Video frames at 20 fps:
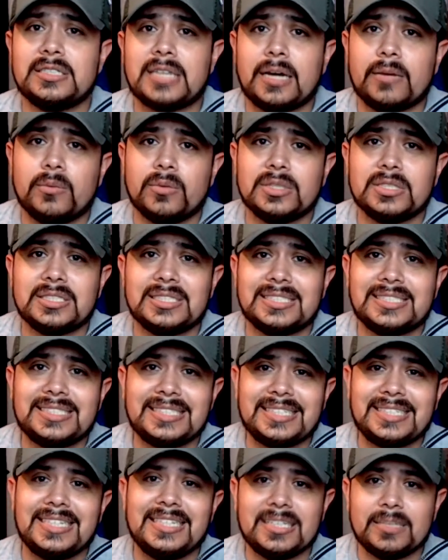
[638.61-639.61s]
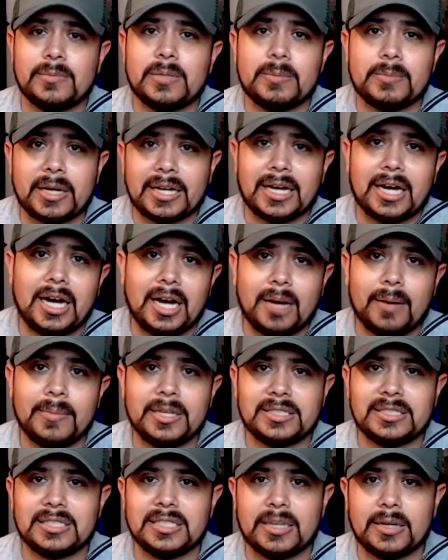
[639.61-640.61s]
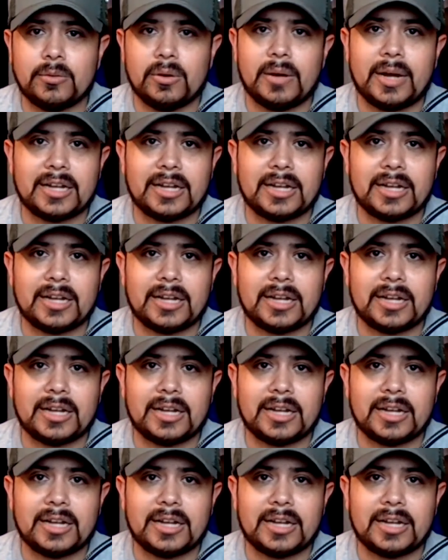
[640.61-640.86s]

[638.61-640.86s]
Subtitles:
I wasn't seeing them in my comments and they were